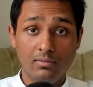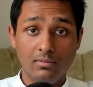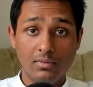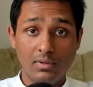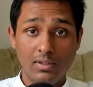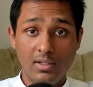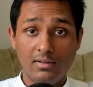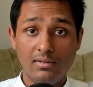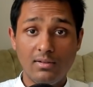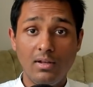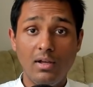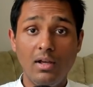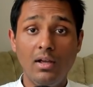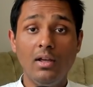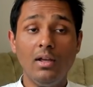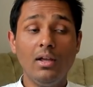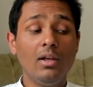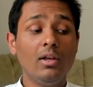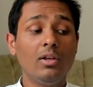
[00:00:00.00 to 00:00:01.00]
Yes.
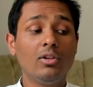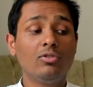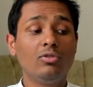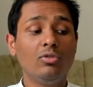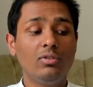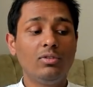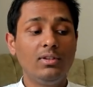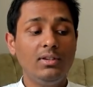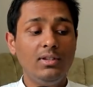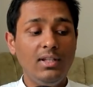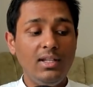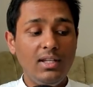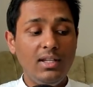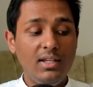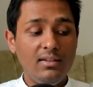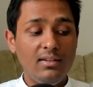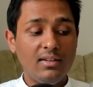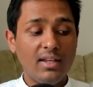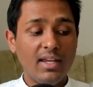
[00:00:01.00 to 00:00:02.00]
So
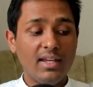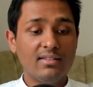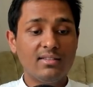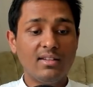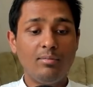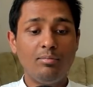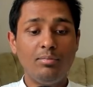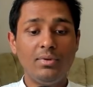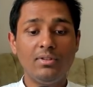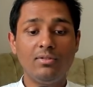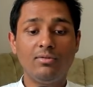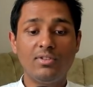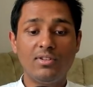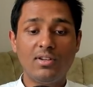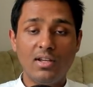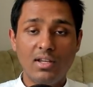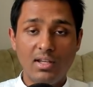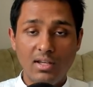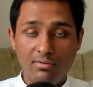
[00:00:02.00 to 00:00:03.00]
these examples
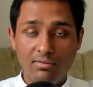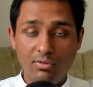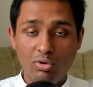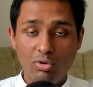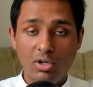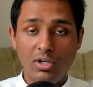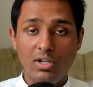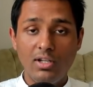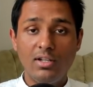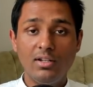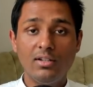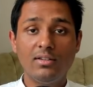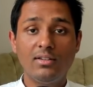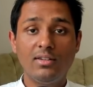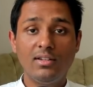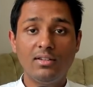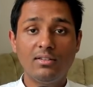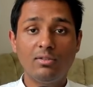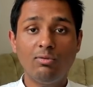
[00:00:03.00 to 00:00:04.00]
which I gave you earlier,
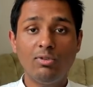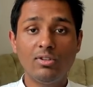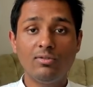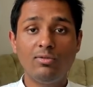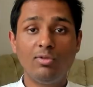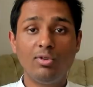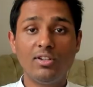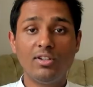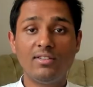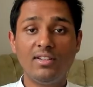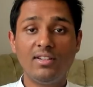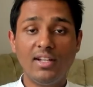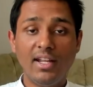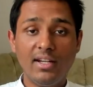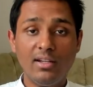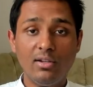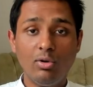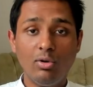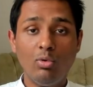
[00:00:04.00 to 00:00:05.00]
this was for a
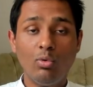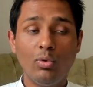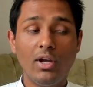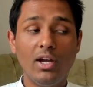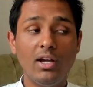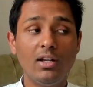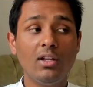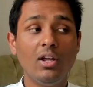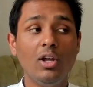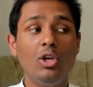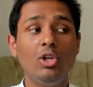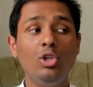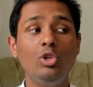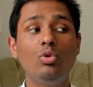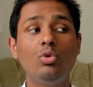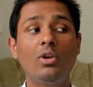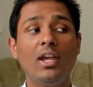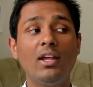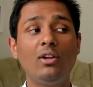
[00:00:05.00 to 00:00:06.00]
scenario where
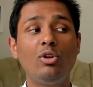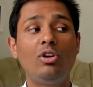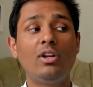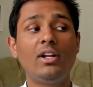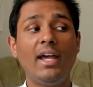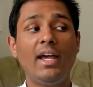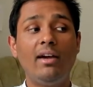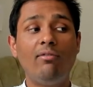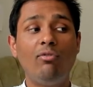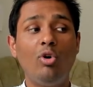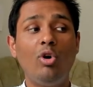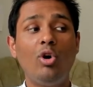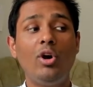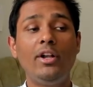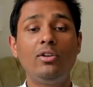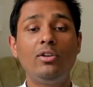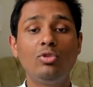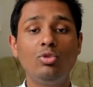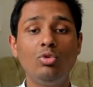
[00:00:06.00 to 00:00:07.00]
you cannot
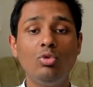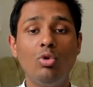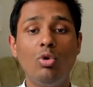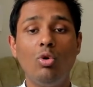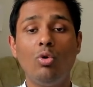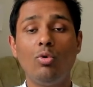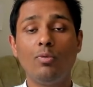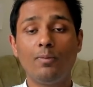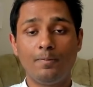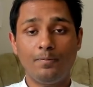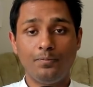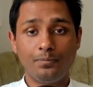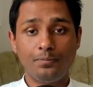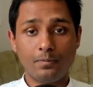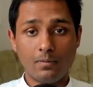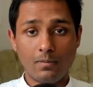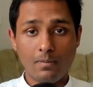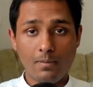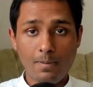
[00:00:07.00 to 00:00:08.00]
avoid to go.
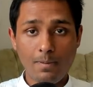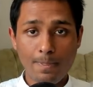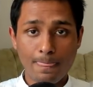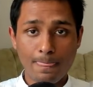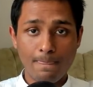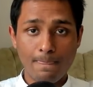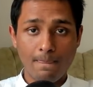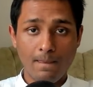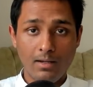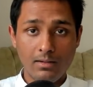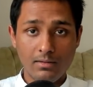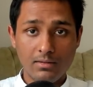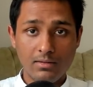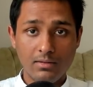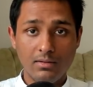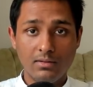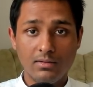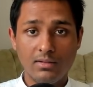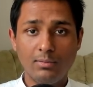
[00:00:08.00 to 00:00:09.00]
Yes,
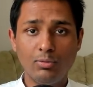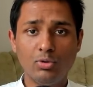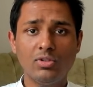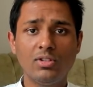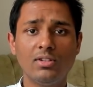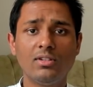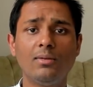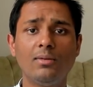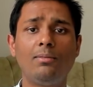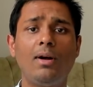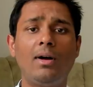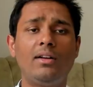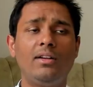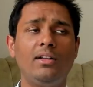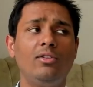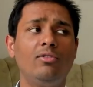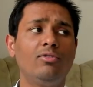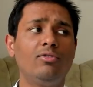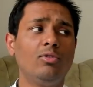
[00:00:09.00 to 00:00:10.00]
suppose there's a
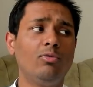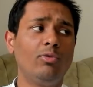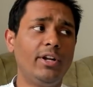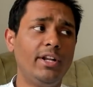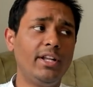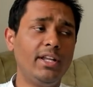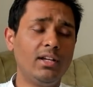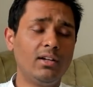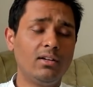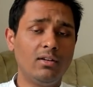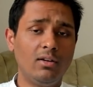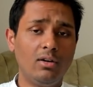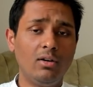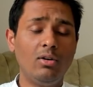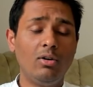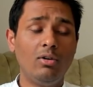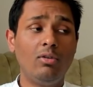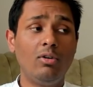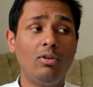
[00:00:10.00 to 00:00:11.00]
party of your wedding,
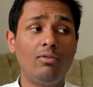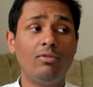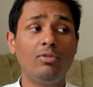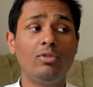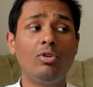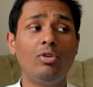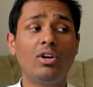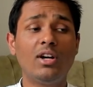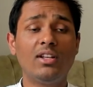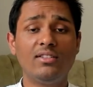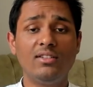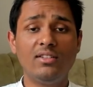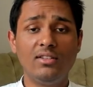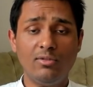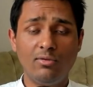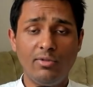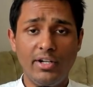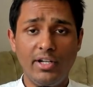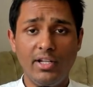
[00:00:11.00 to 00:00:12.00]
of your
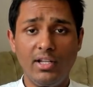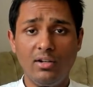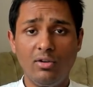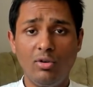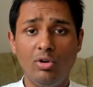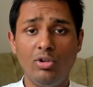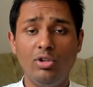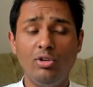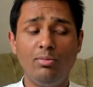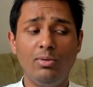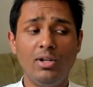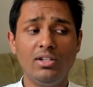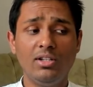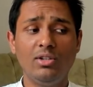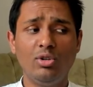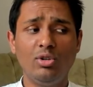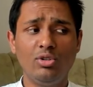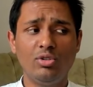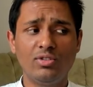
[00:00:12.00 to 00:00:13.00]
cousin's wedding, or your brother
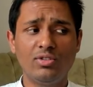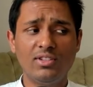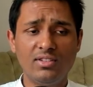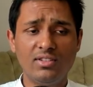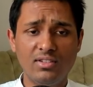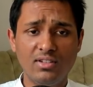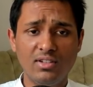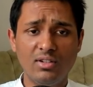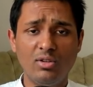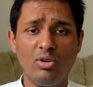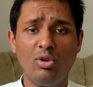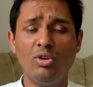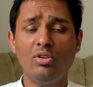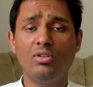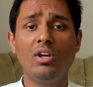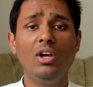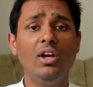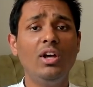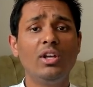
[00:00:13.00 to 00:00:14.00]
or your sister
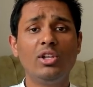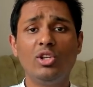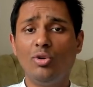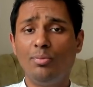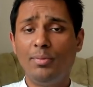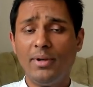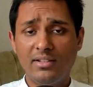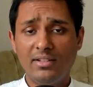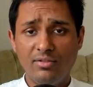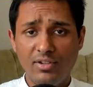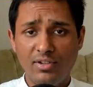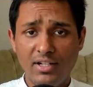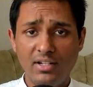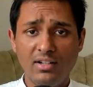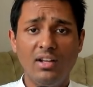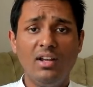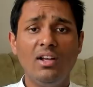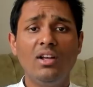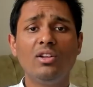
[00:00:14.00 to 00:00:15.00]
or your best friend.
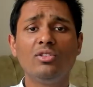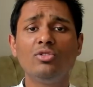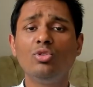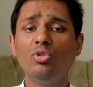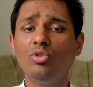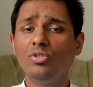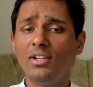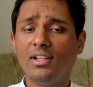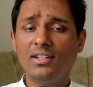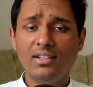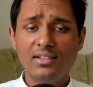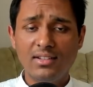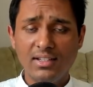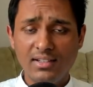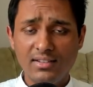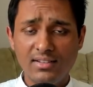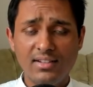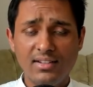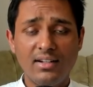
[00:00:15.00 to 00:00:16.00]
Those are the
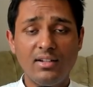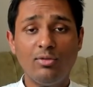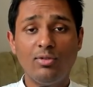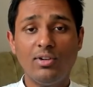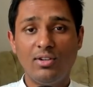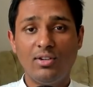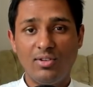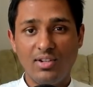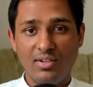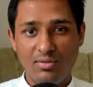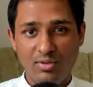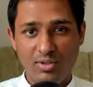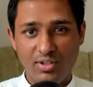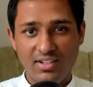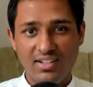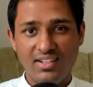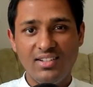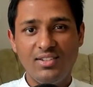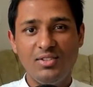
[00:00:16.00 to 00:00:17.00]
things that you cannot
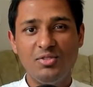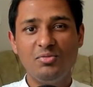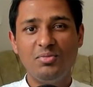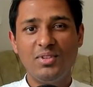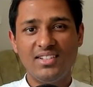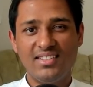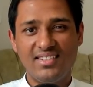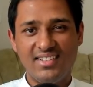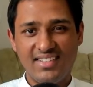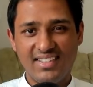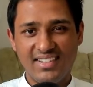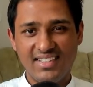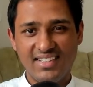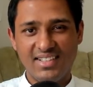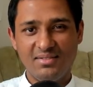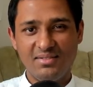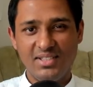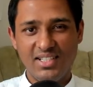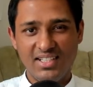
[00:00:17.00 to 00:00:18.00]
avoid. You must attend
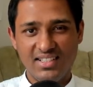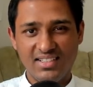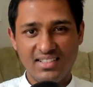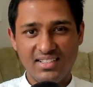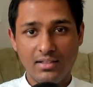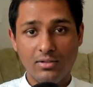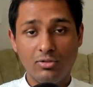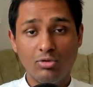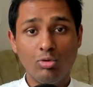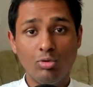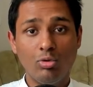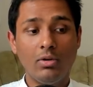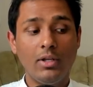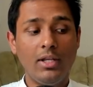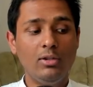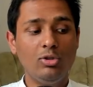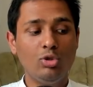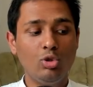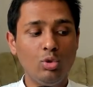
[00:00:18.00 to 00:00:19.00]
them. Yes. So
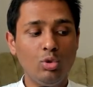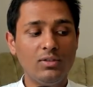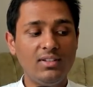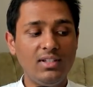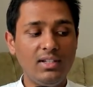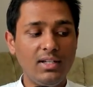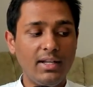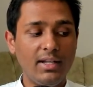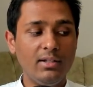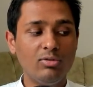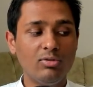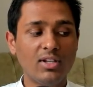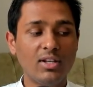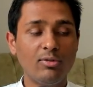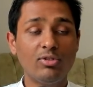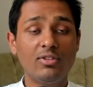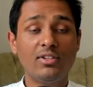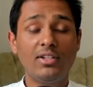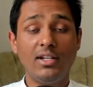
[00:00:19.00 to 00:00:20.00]
in those scenarios, I
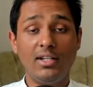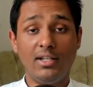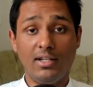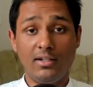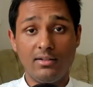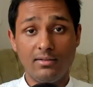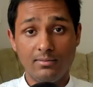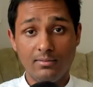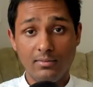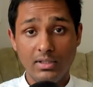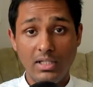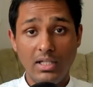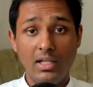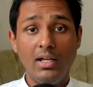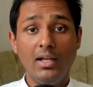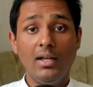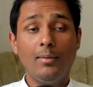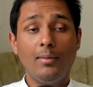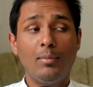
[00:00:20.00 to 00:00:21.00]
was telling it.
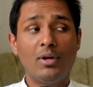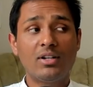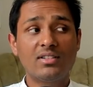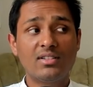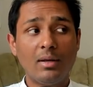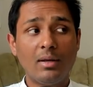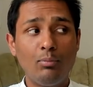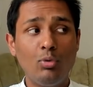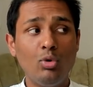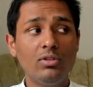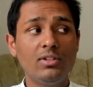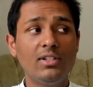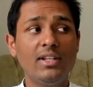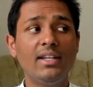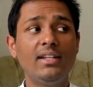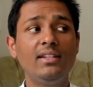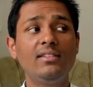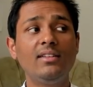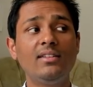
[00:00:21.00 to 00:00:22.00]
But suppose
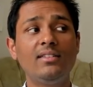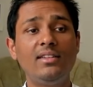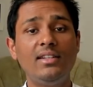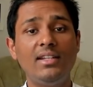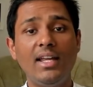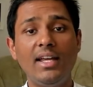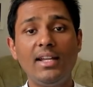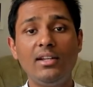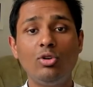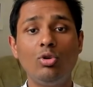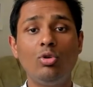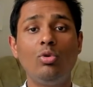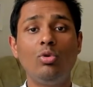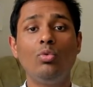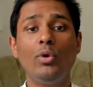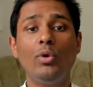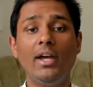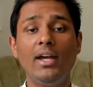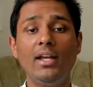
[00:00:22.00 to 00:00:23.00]
there is a scenario
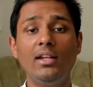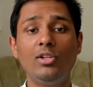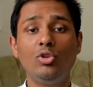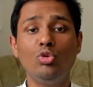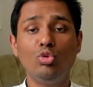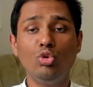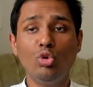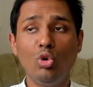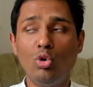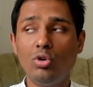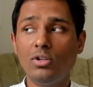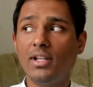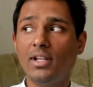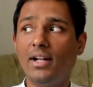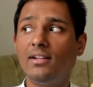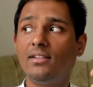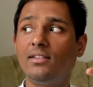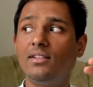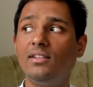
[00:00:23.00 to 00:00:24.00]
where you know
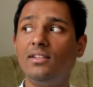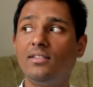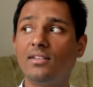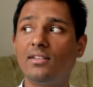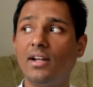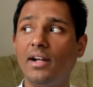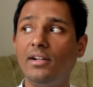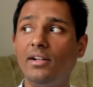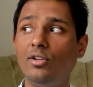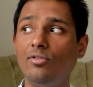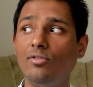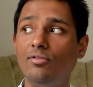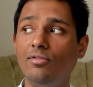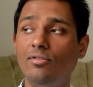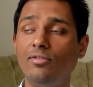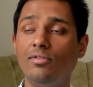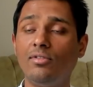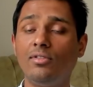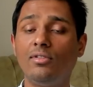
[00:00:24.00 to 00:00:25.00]
that this kind of